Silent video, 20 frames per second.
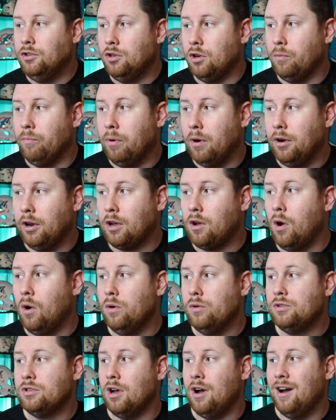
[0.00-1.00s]
took Bernie
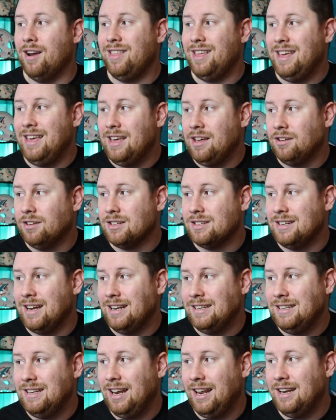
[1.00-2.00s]
Kosar, the Eagles
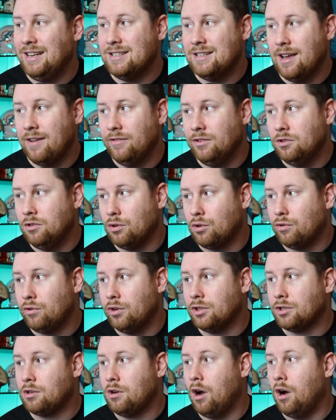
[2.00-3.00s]
nineteen eighty-seven took
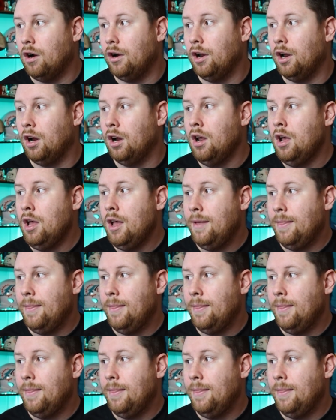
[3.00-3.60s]
Chris Carter,